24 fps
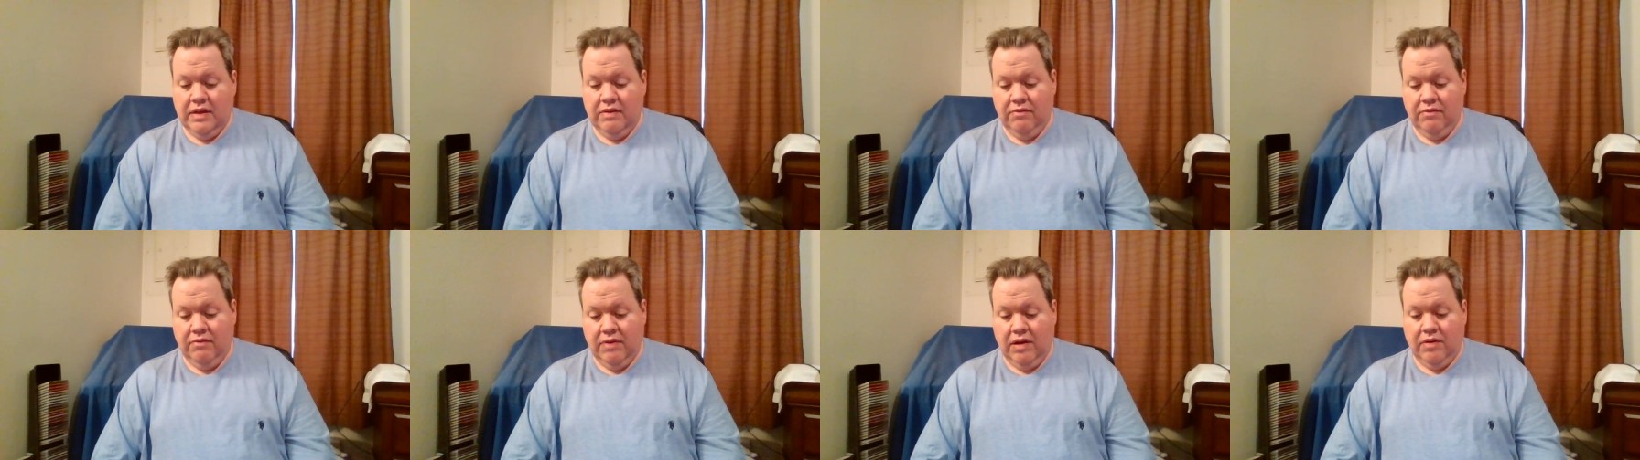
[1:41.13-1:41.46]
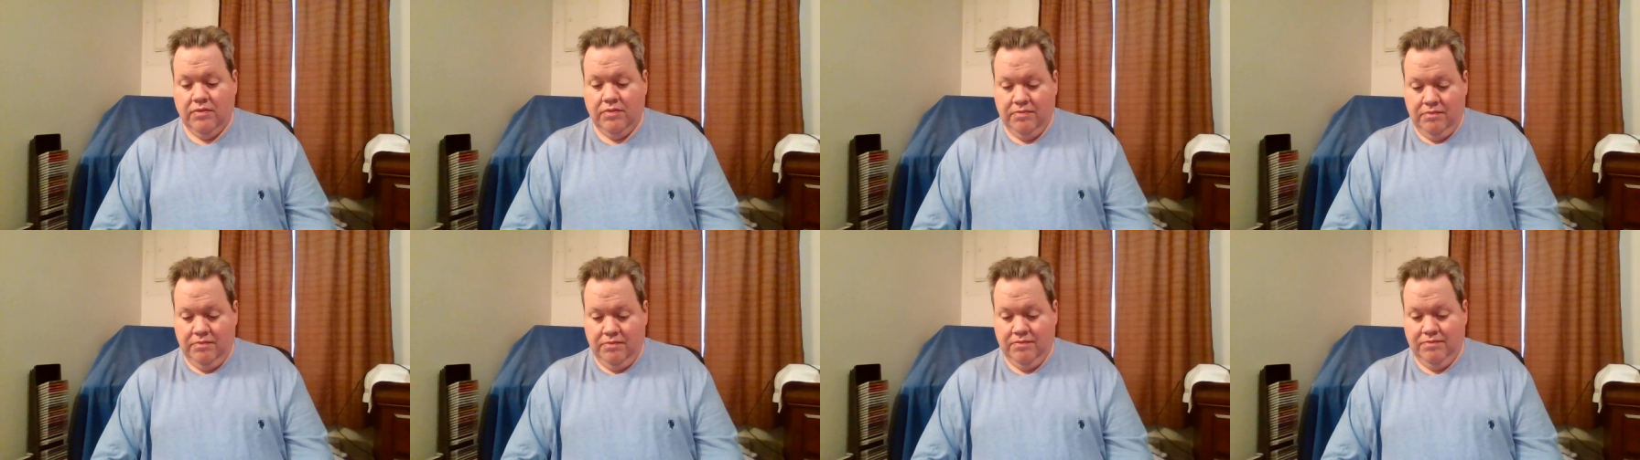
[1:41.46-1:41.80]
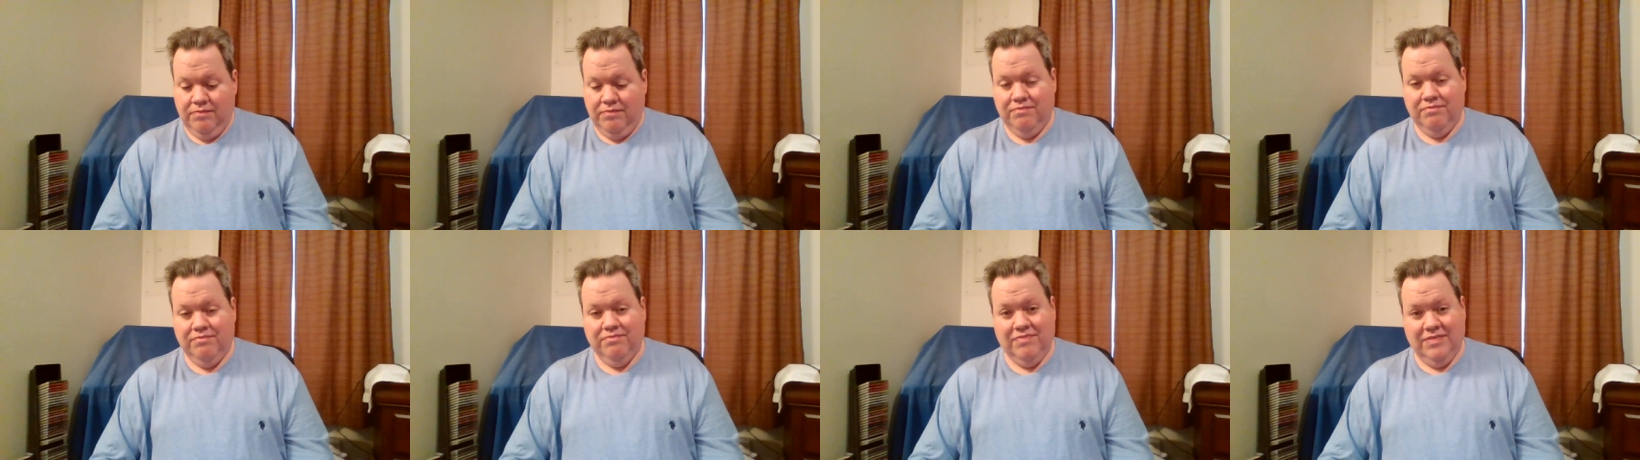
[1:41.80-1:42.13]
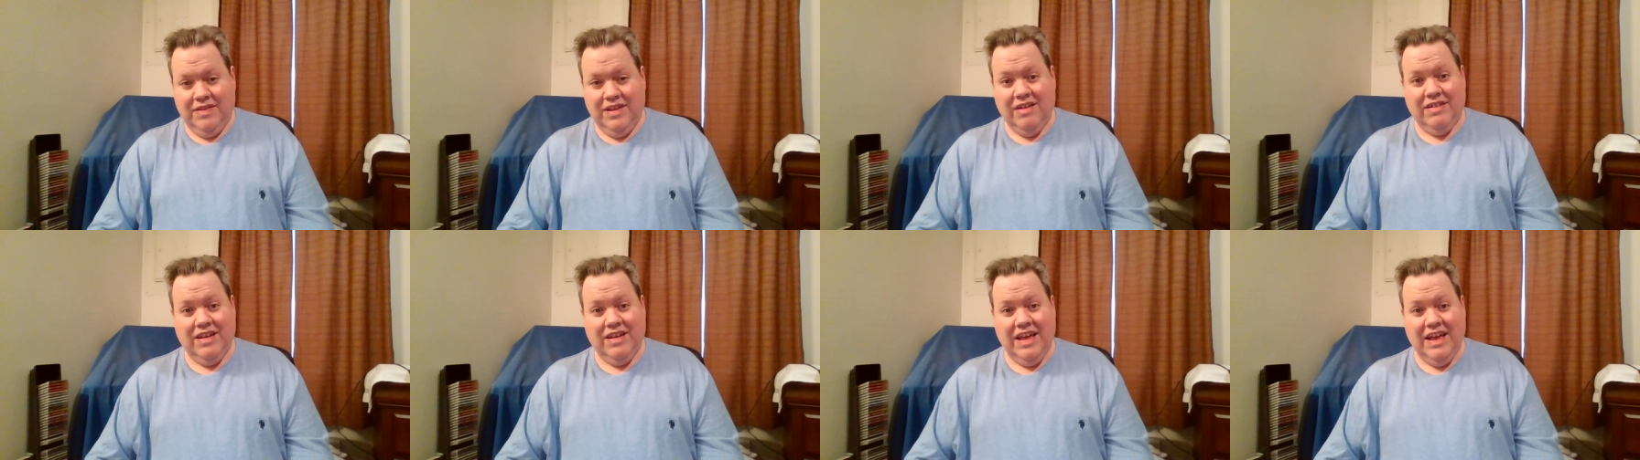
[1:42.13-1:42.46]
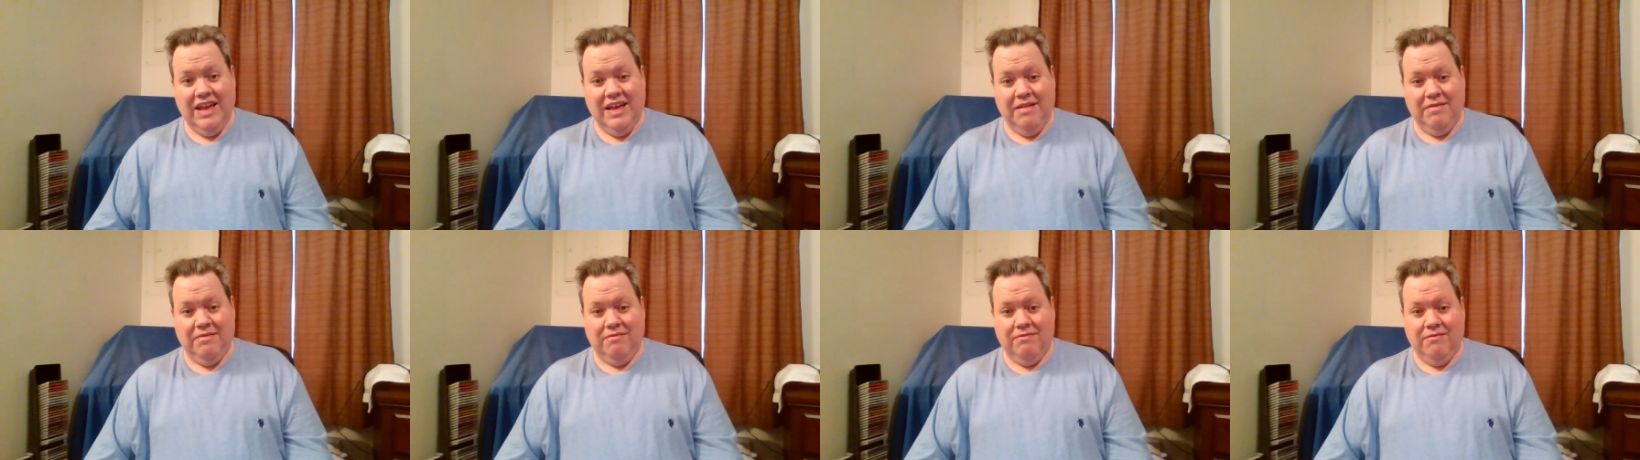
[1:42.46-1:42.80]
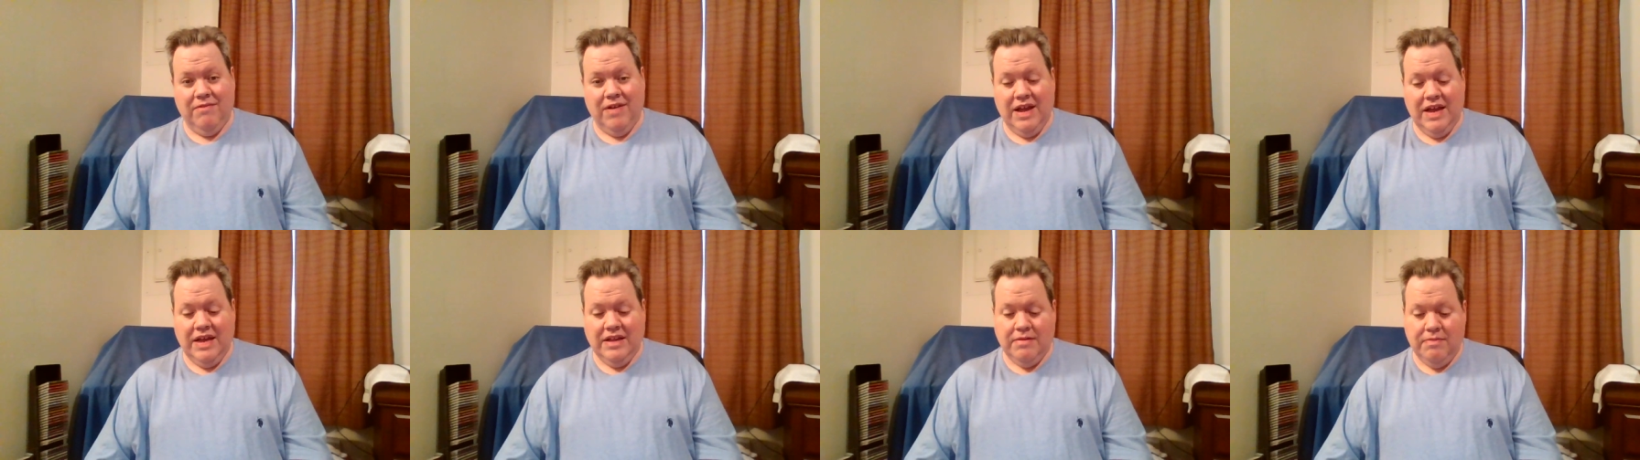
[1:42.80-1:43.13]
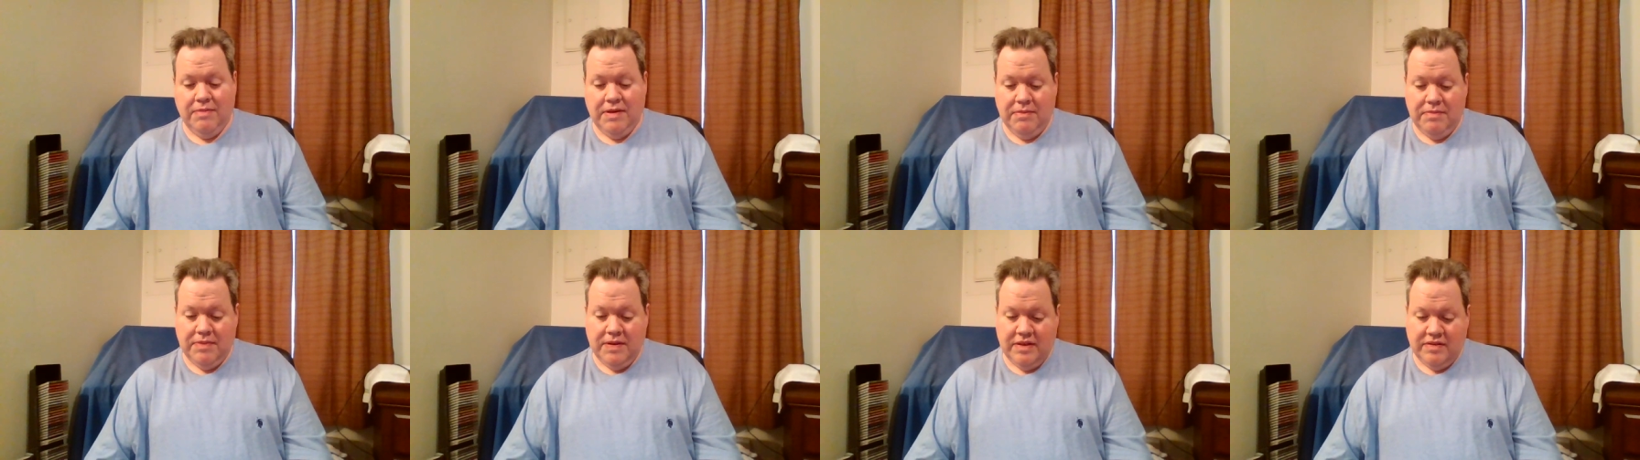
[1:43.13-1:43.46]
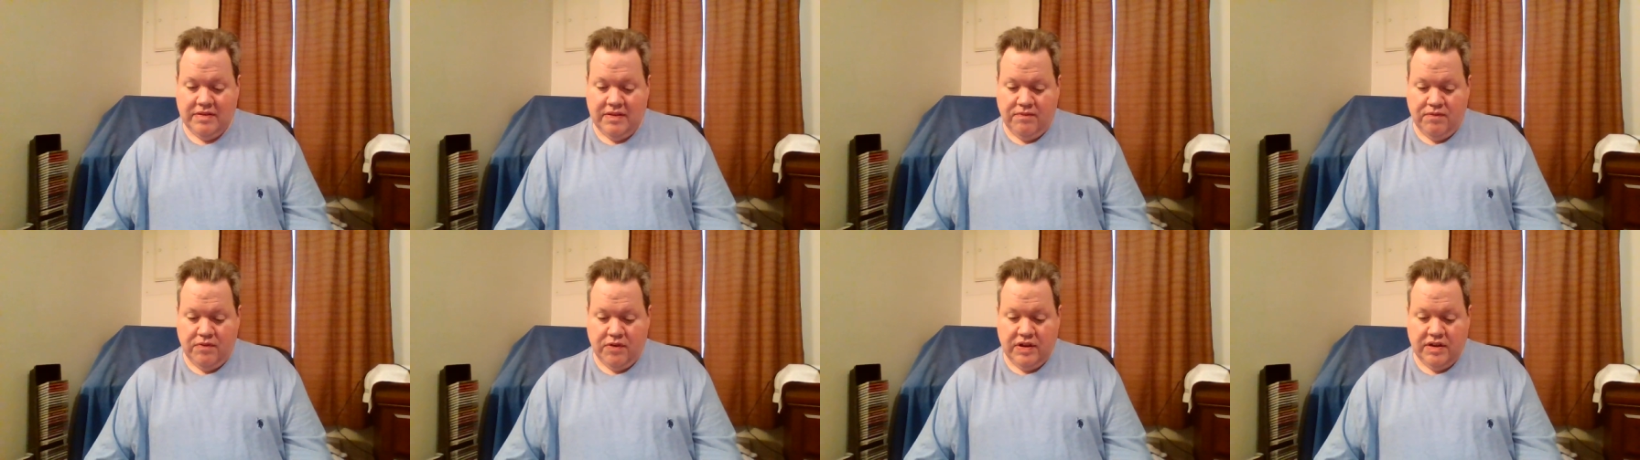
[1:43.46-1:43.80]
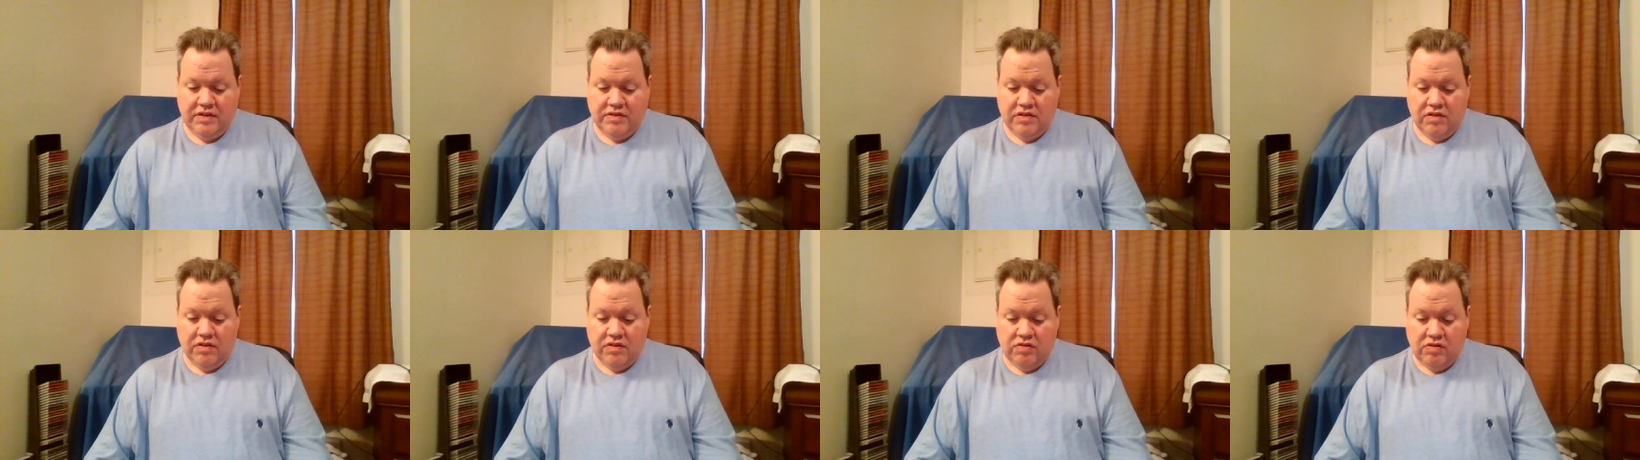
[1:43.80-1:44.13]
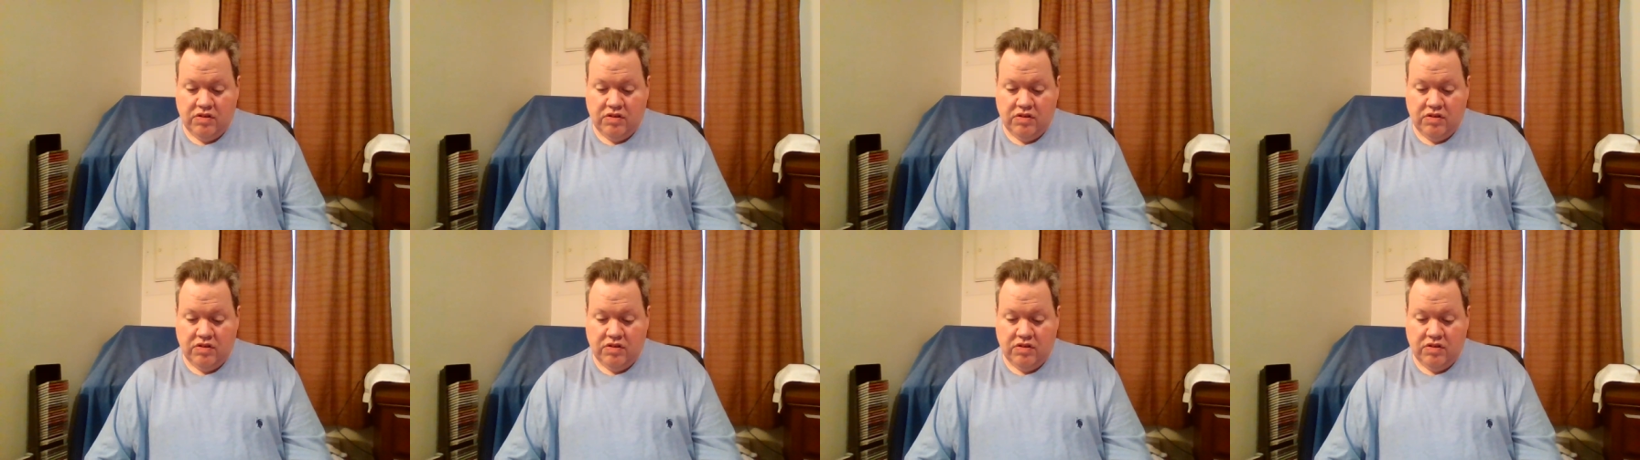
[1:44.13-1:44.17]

well, they're getting ready to be busy for Easter,